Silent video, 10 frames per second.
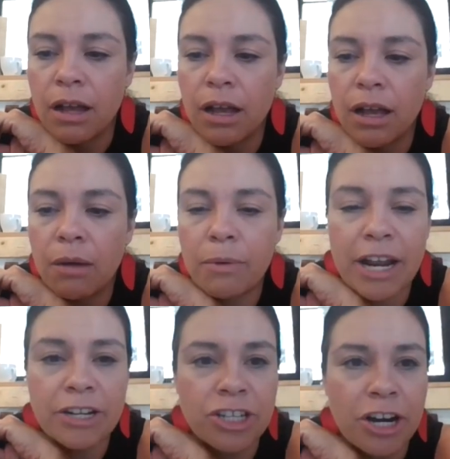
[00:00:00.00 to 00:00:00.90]

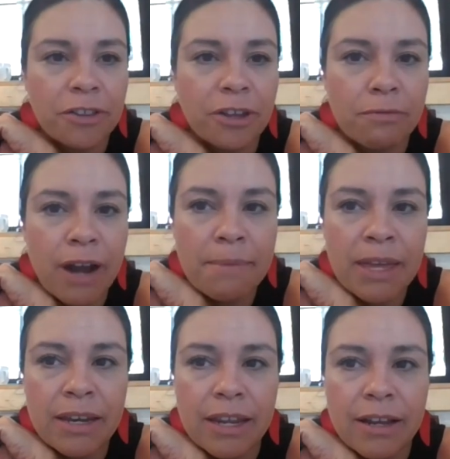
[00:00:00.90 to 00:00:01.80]
I shared the
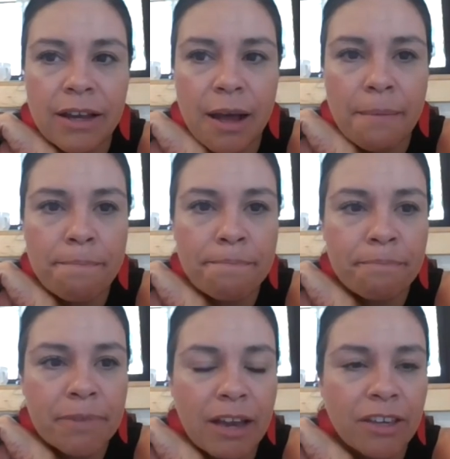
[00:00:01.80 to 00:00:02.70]
Remen
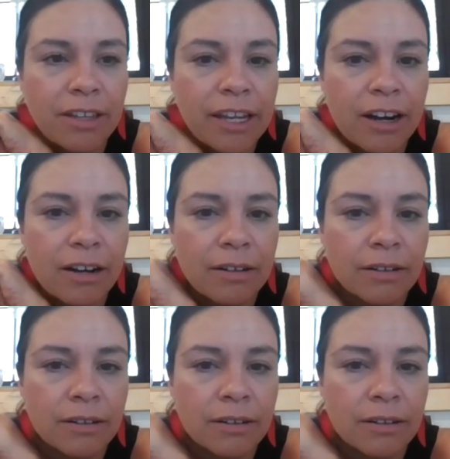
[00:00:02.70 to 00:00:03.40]
income calculator?